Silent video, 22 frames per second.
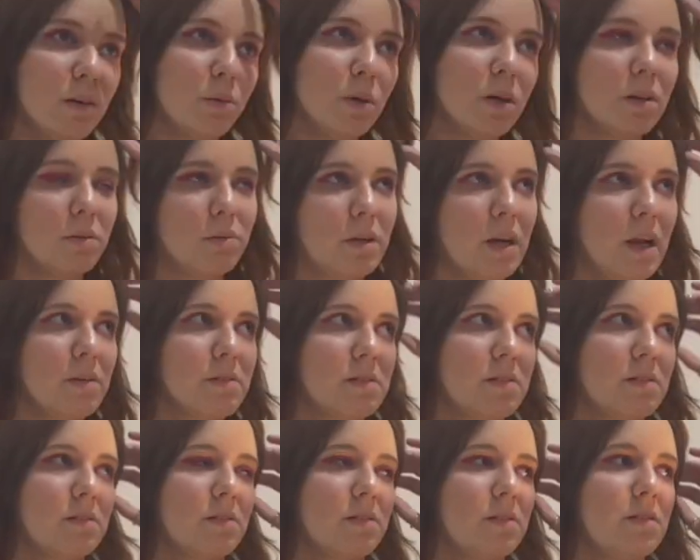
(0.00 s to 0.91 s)
well, when I
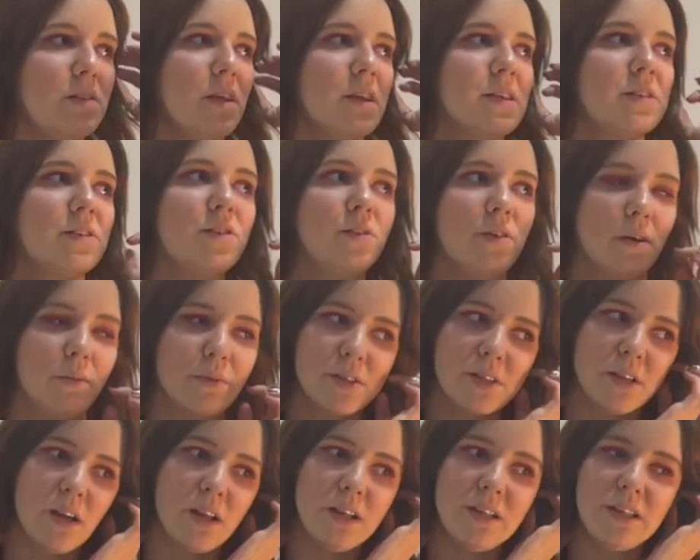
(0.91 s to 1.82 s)
was in 2002, I was
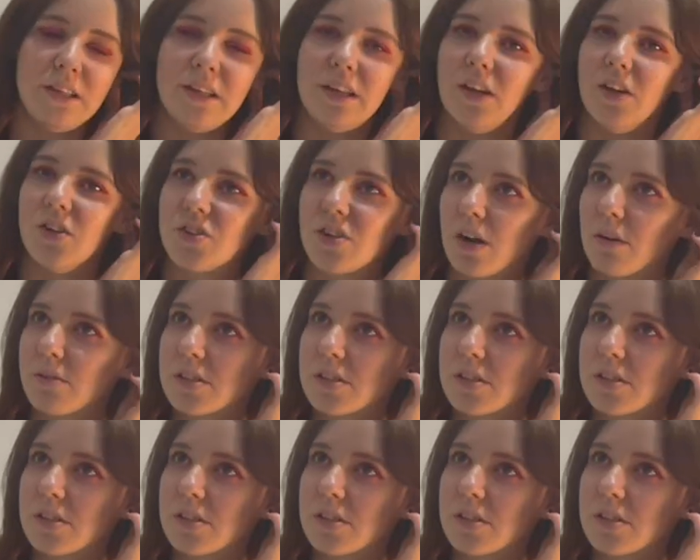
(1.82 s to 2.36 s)
not a teenager,